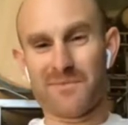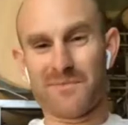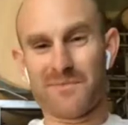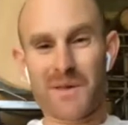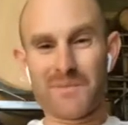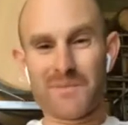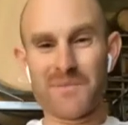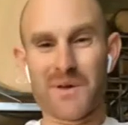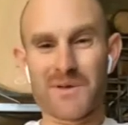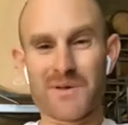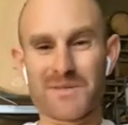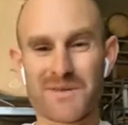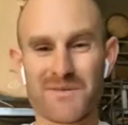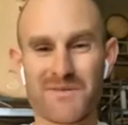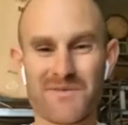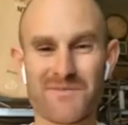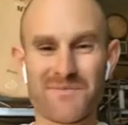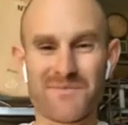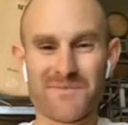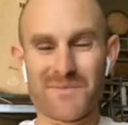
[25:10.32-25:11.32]
most
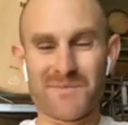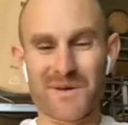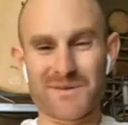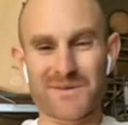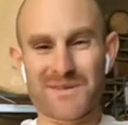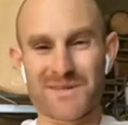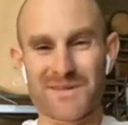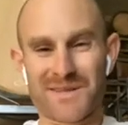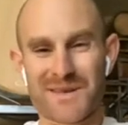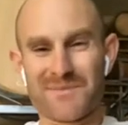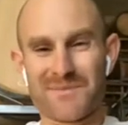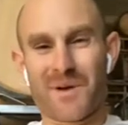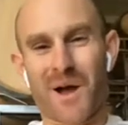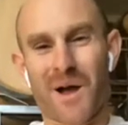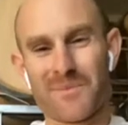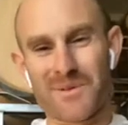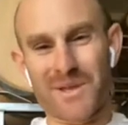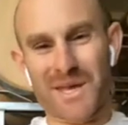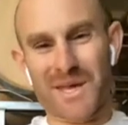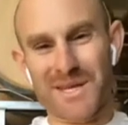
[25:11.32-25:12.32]
of the
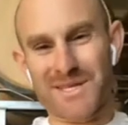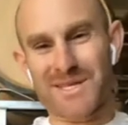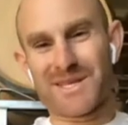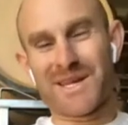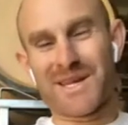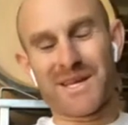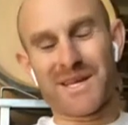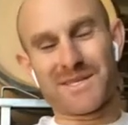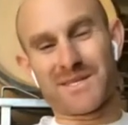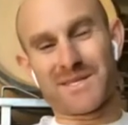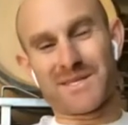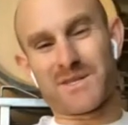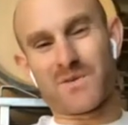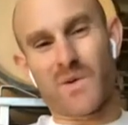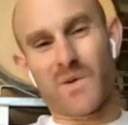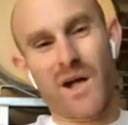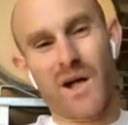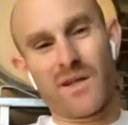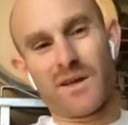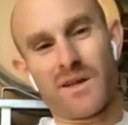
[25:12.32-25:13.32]
population does as
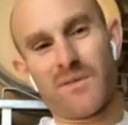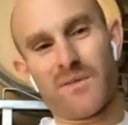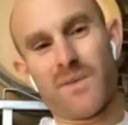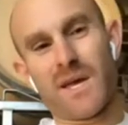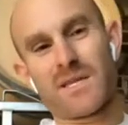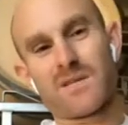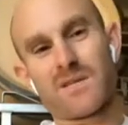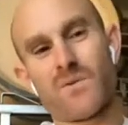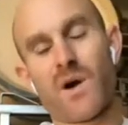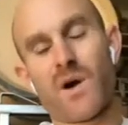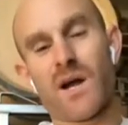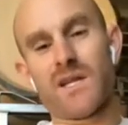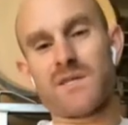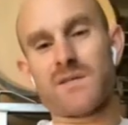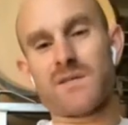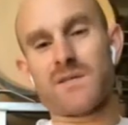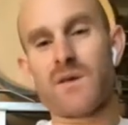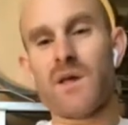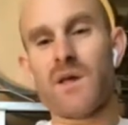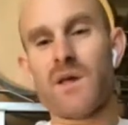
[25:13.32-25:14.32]
well, and it makes the wines
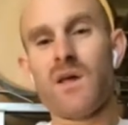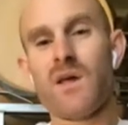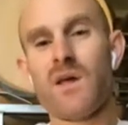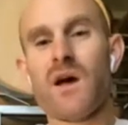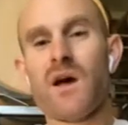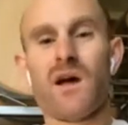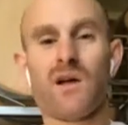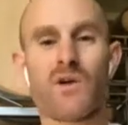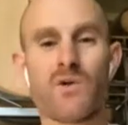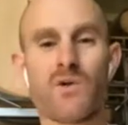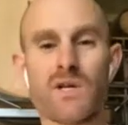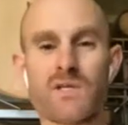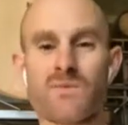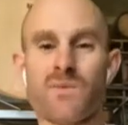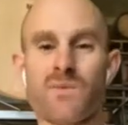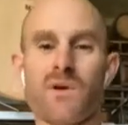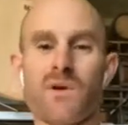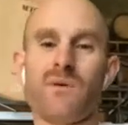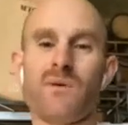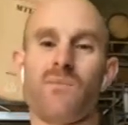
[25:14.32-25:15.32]

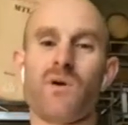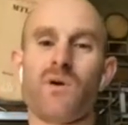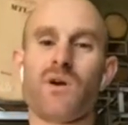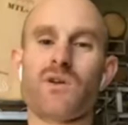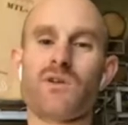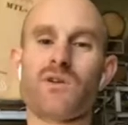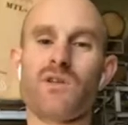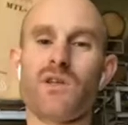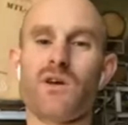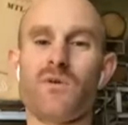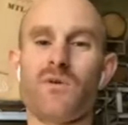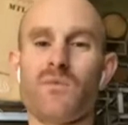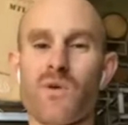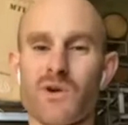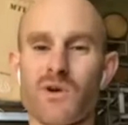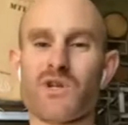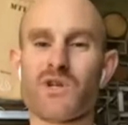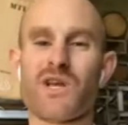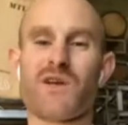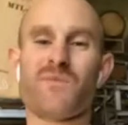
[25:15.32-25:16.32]
crisper, more
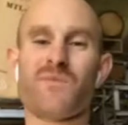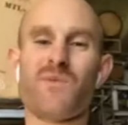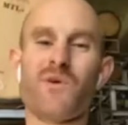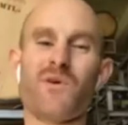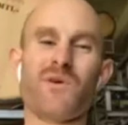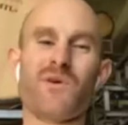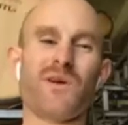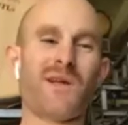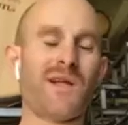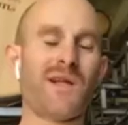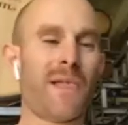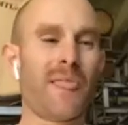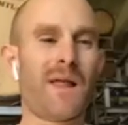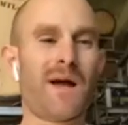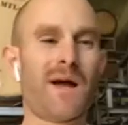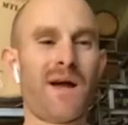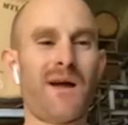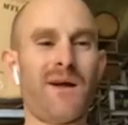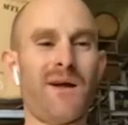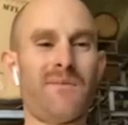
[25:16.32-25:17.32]
drinkable.
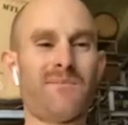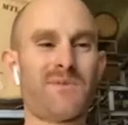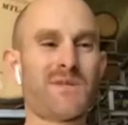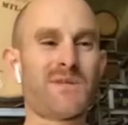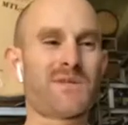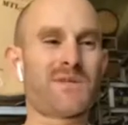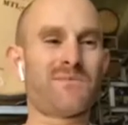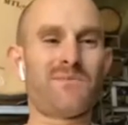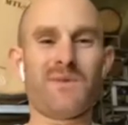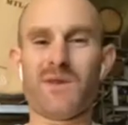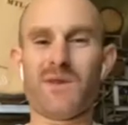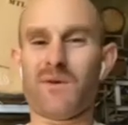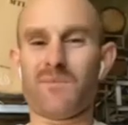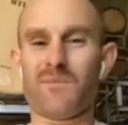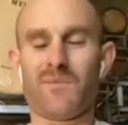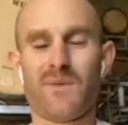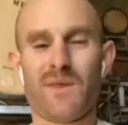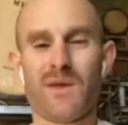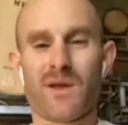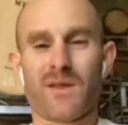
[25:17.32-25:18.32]

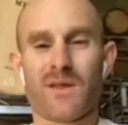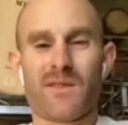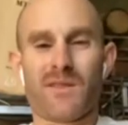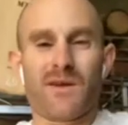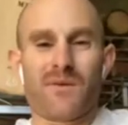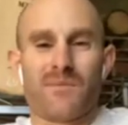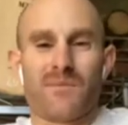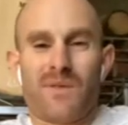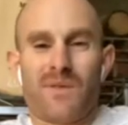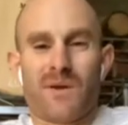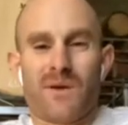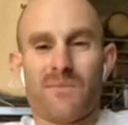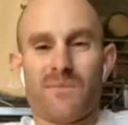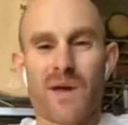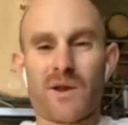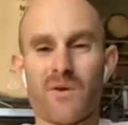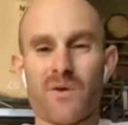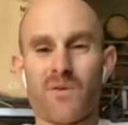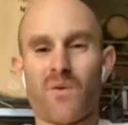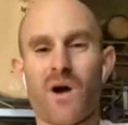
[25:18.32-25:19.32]
They're
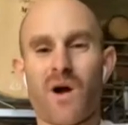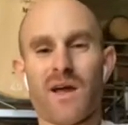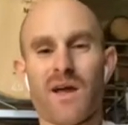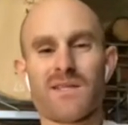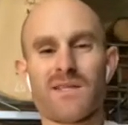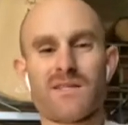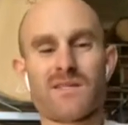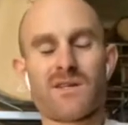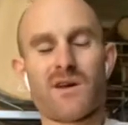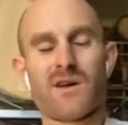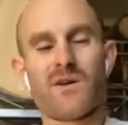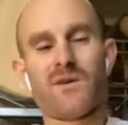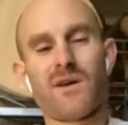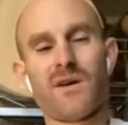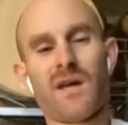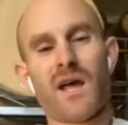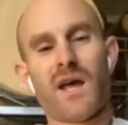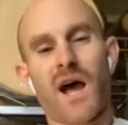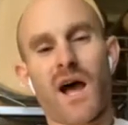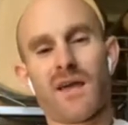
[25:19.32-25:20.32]
better wines. So
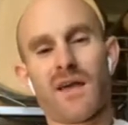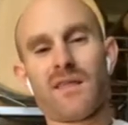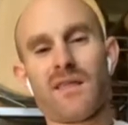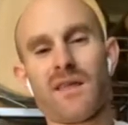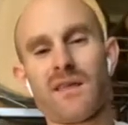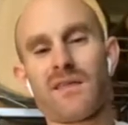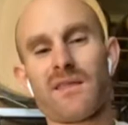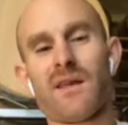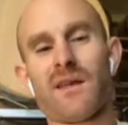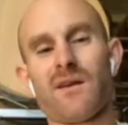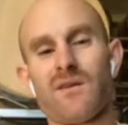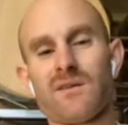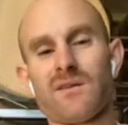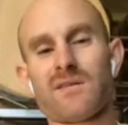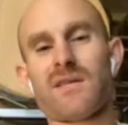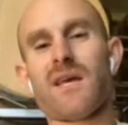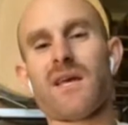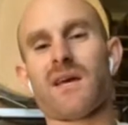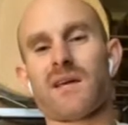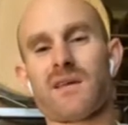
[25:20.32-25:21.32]
I think that it'll
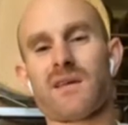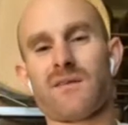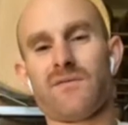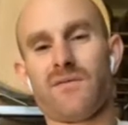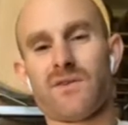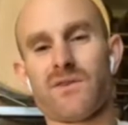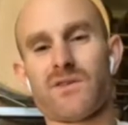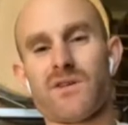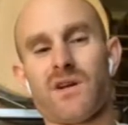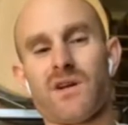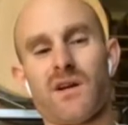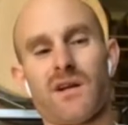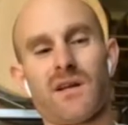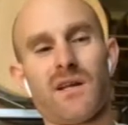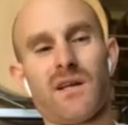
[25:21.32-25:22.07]
stick for sure.